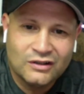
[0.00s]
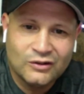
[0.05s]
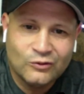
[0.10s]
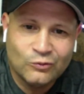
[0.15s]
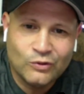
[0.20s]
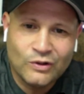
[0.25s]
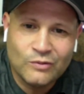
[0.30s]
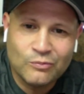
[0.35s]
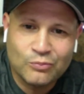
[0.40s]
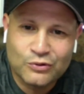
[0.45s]

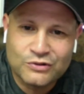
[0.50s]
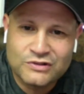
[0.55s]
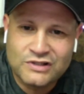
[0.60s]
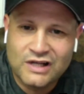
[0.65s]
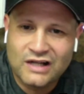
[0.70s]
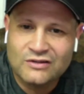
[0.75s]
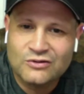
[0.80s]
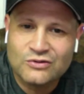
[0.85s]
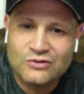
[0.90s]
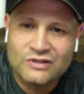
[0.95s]
rim
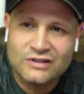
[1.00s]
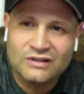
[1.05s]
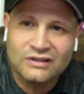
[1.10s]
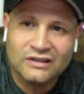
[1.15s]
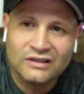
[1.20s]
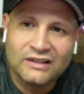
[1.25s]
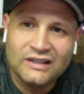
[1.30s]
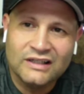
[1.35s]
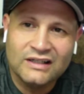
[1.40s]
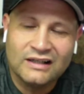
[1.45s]
protectors in the
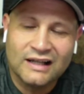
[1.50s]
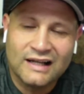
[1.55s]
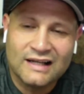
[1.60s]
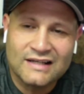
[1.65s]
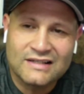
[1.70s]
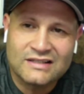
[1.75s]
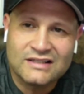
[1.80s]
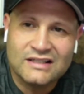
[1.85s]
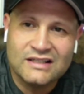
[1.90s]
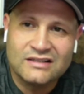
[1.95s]
league
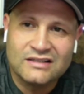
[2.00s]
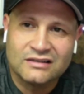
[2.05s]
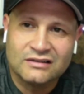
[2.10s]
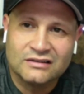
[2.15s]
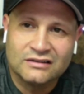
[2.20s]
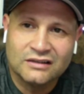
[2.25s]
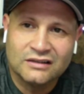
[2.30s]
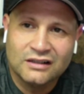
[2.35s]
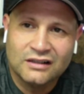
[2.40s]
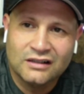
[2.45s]
last
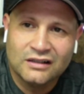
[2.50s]
season.